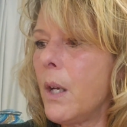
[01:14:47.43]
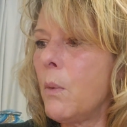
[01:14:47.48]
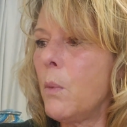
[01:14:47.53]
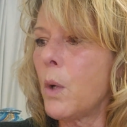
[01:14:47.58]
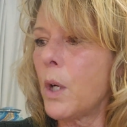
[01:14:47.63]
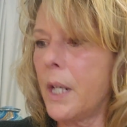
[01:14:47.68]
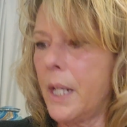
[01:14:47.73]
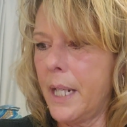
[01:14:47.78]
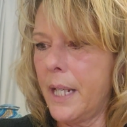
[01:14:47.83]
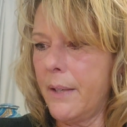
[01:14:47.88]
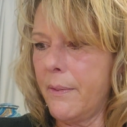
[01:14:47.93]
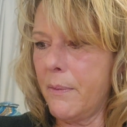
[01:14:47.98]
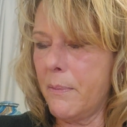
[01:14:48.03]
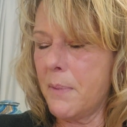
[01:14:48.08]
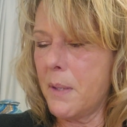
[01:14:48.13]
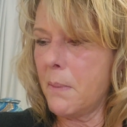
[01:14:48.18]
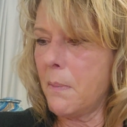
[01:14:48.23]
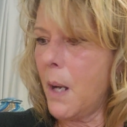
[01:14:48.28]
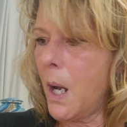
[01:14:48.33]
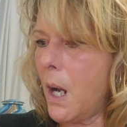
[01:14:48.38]
We're going to give them
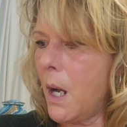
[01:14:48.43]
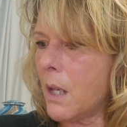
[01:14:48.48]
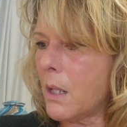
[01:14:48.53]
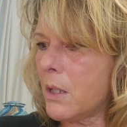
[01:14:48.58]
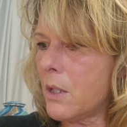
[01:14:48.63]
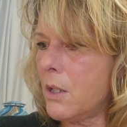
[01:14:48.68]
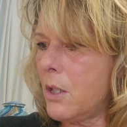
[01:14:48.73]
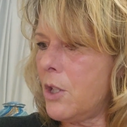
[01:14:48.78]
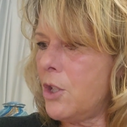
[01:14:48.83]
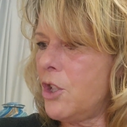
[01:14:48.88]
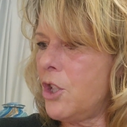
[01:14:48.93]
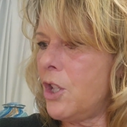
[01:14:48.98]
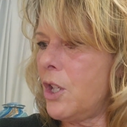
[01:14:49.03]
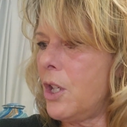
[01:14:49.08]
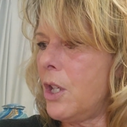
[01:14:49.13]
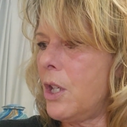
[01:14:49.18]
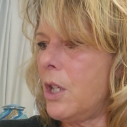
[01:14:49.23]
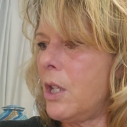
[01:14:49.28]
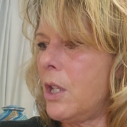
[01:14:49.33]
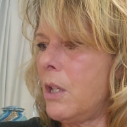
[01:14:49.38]
some
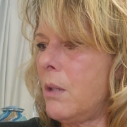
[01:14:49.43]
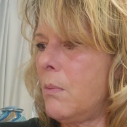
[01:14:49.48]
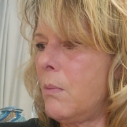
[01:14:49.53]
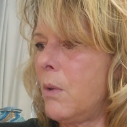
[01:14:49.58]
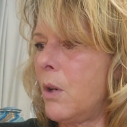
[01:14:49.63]
oxygen.